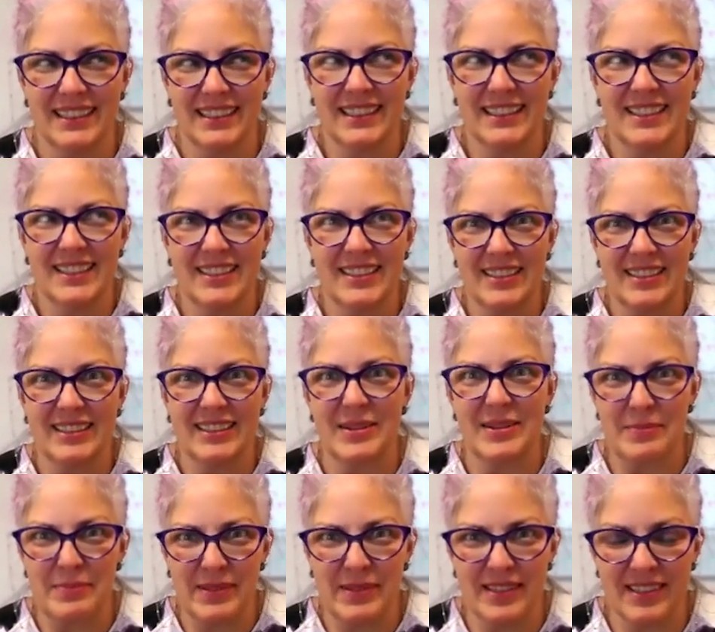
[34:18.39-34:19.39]
This isn't
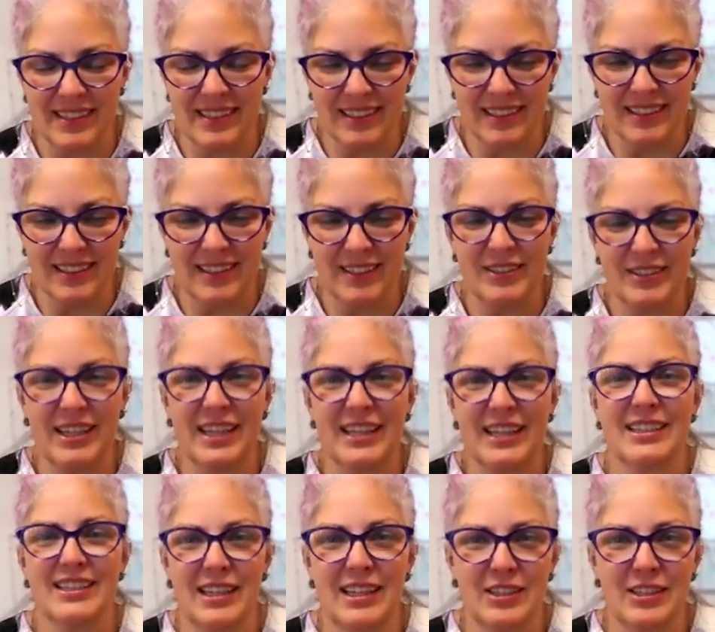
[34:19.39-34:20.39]
their business. They're not
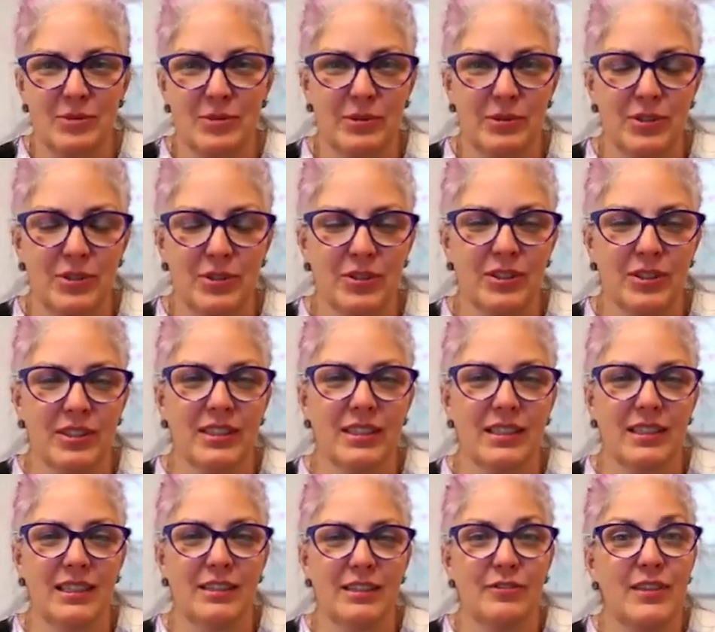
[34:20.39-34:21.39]
an entrepreneur.
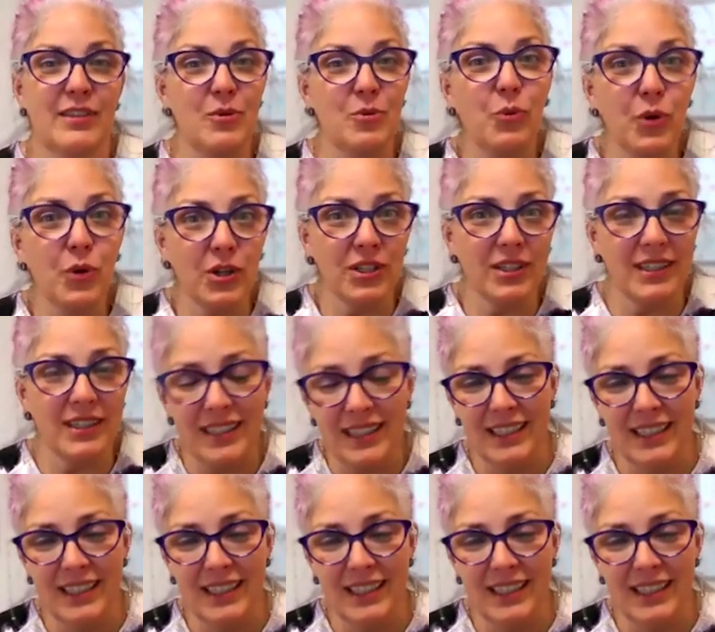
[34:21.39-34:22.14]
And if they were,